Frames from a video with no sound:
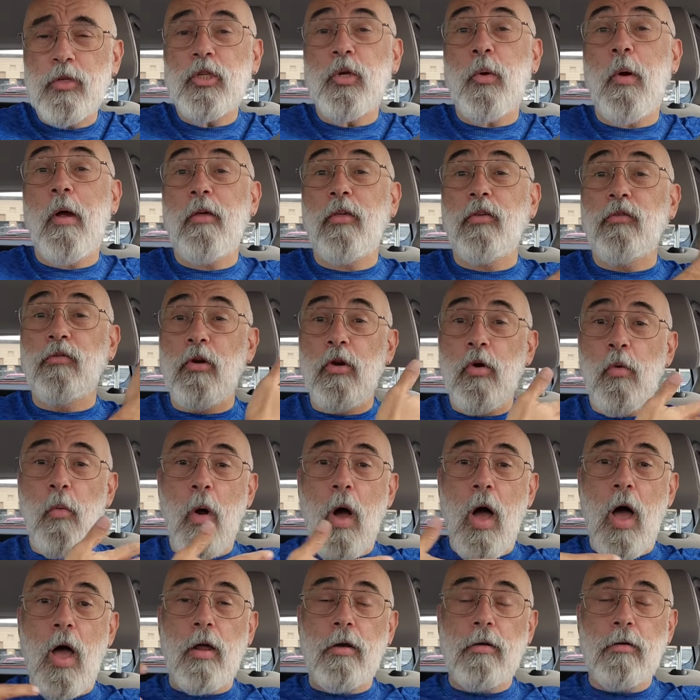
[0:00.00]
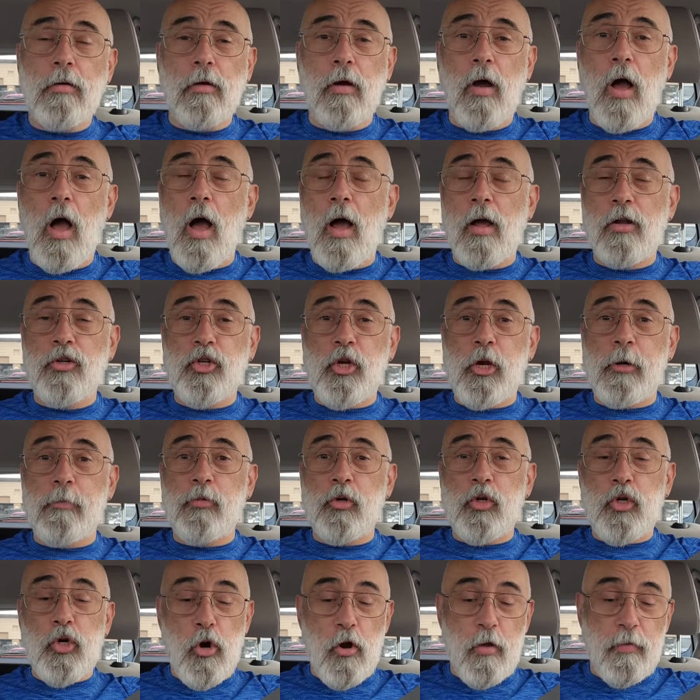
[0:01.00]
So I threw on a gym
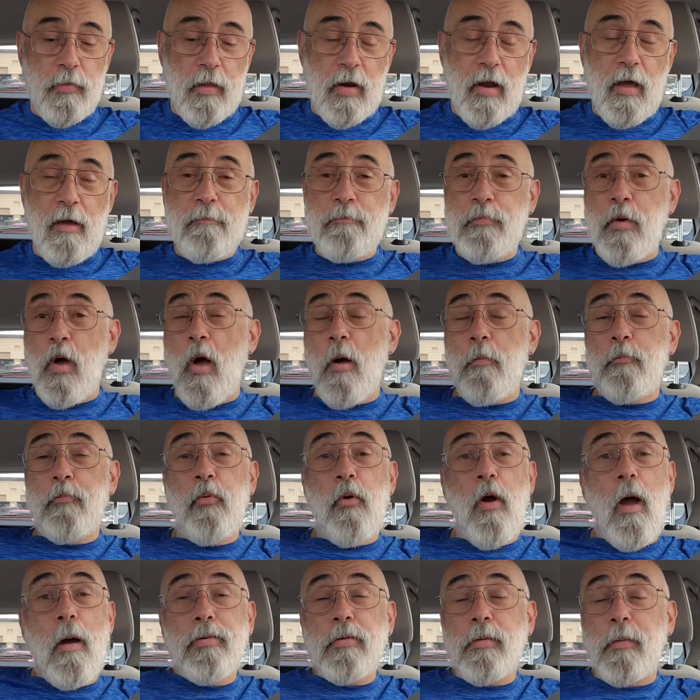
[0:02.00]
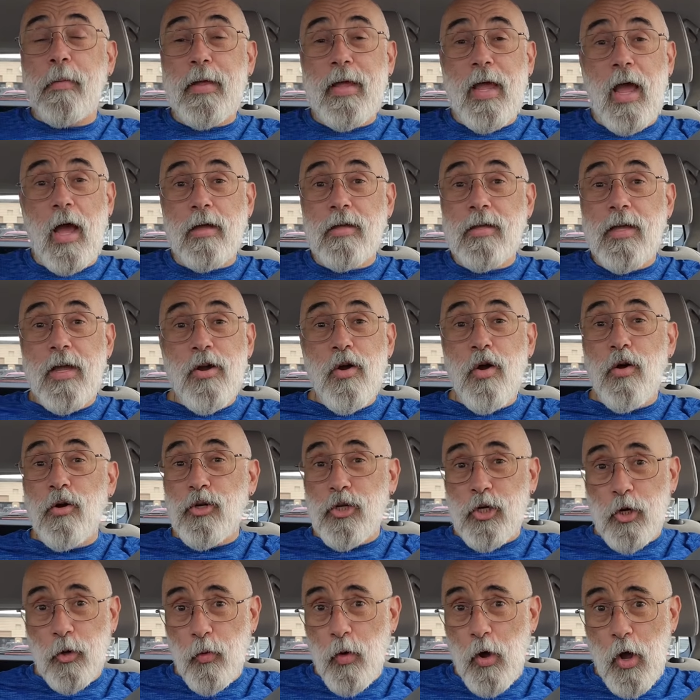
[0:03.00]
shirt that I bought probably a year or
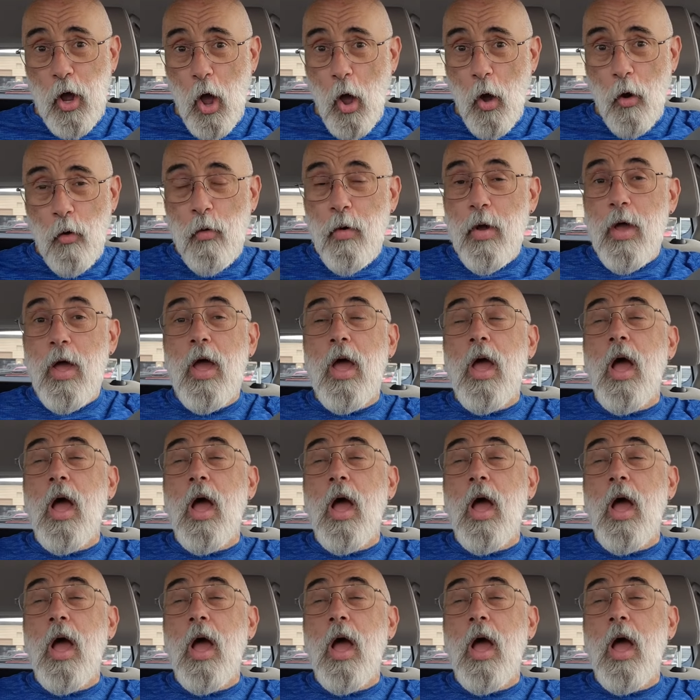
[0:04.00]
two ago,